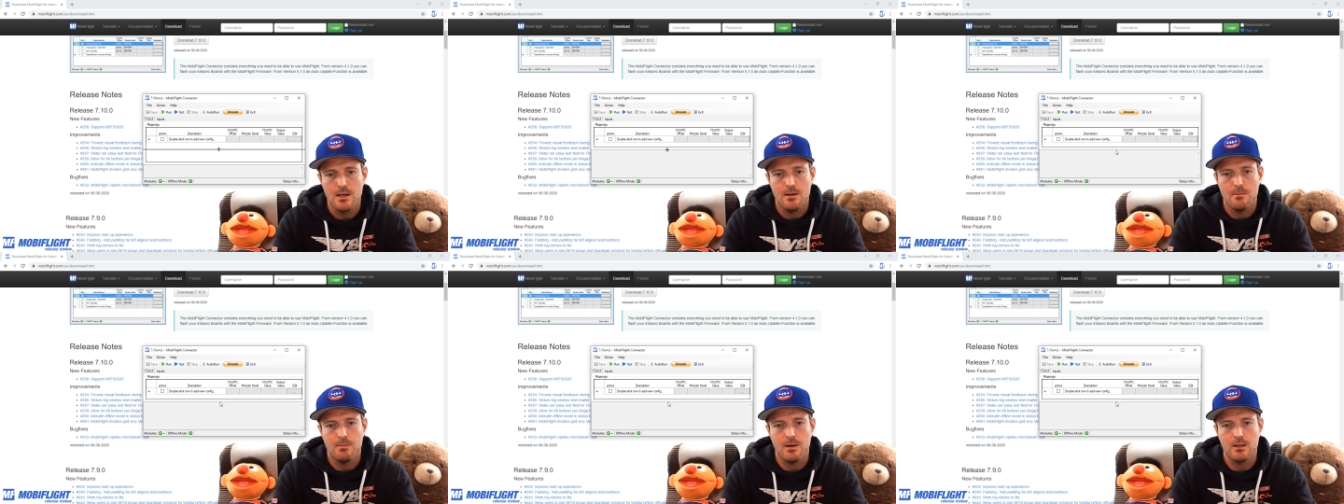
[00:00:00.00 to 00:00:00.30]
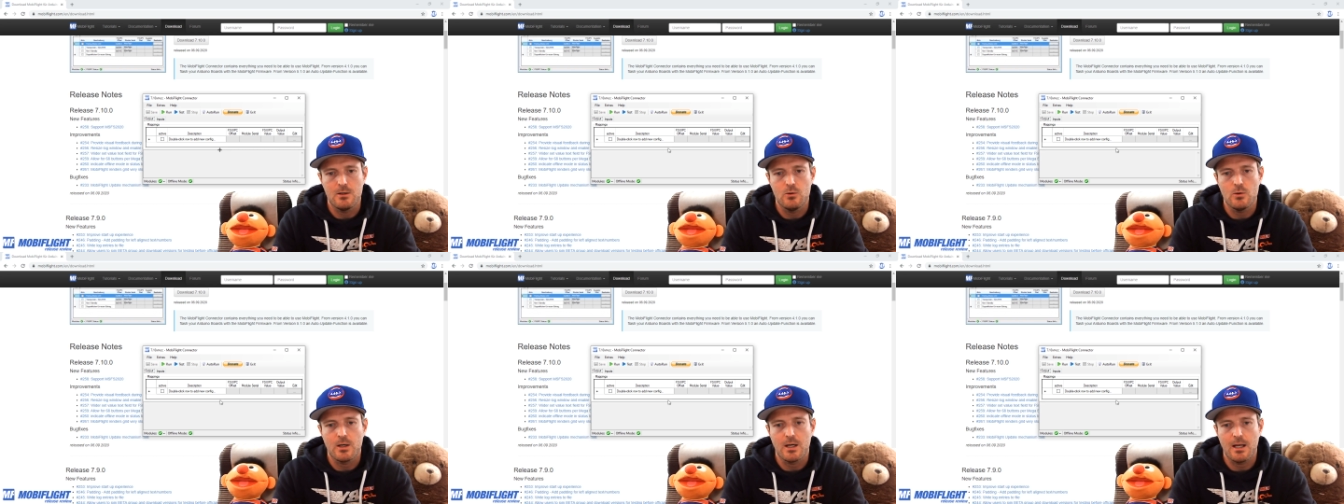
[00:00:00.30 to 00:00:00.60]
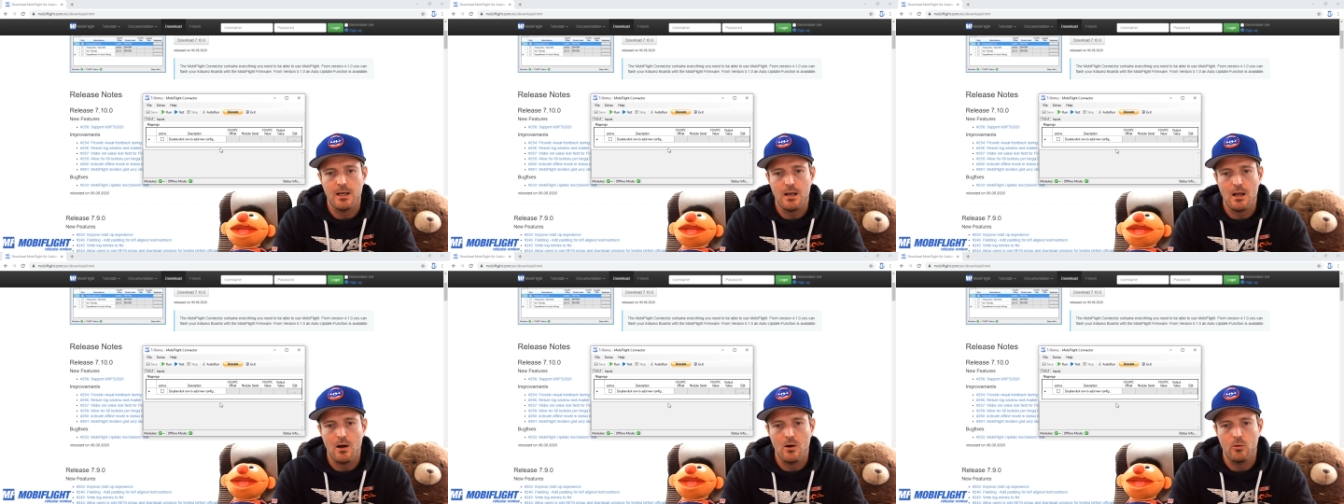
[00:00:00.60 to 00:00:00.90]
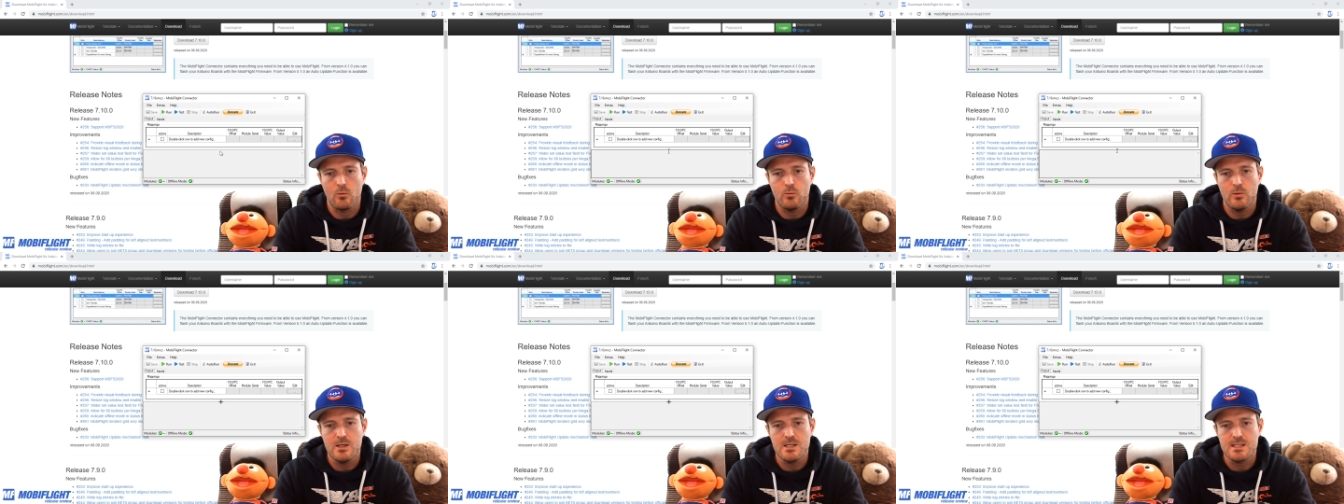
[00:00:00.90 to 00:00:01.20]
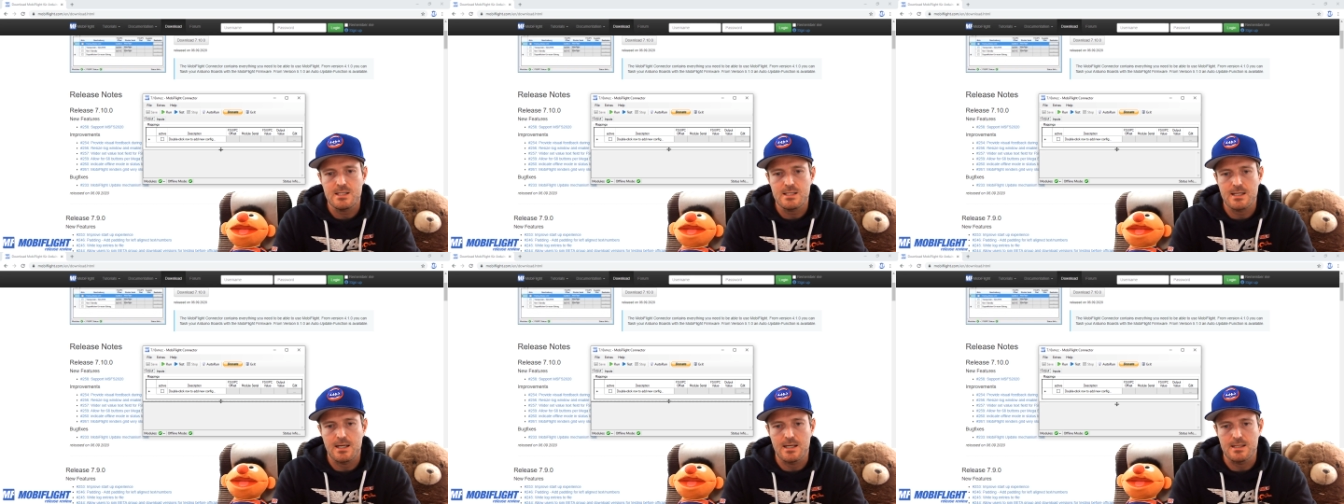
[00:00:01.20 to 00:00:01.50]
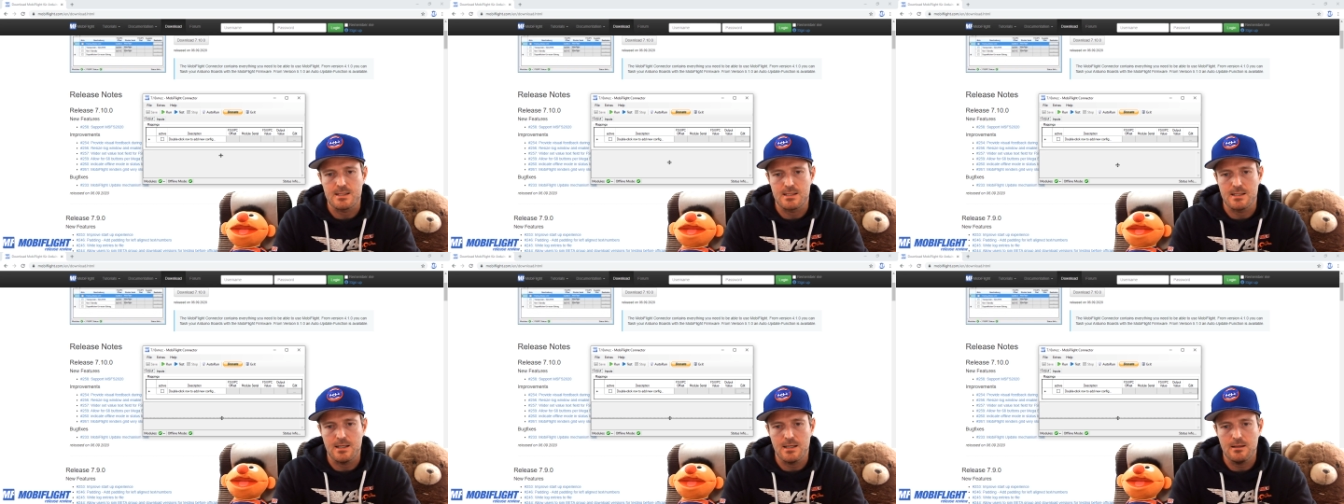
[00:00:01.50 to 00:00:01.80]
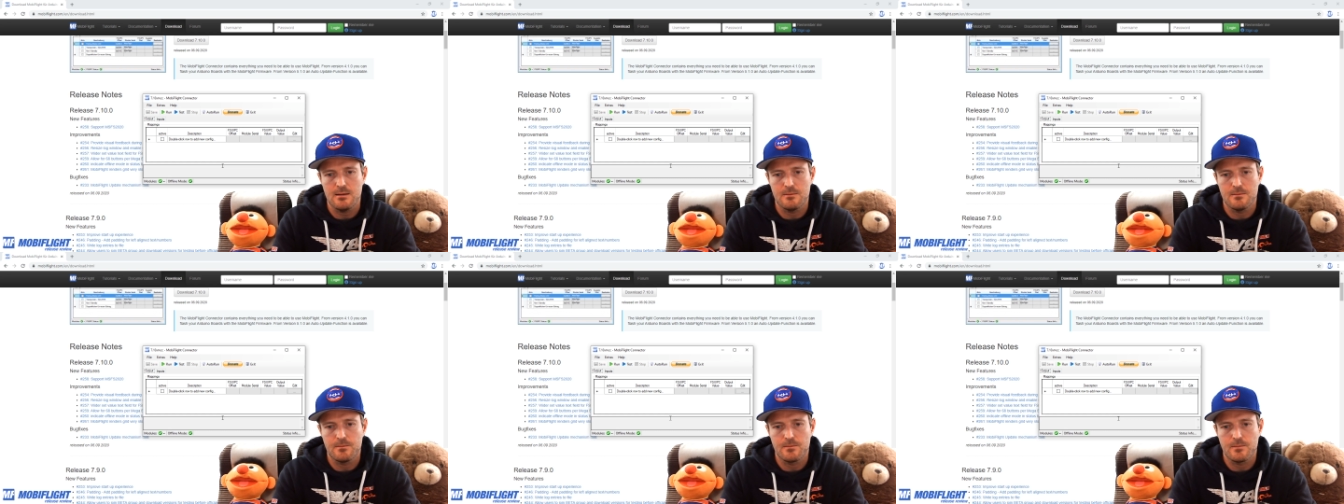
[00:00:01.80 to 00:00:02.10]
but you can now resize it,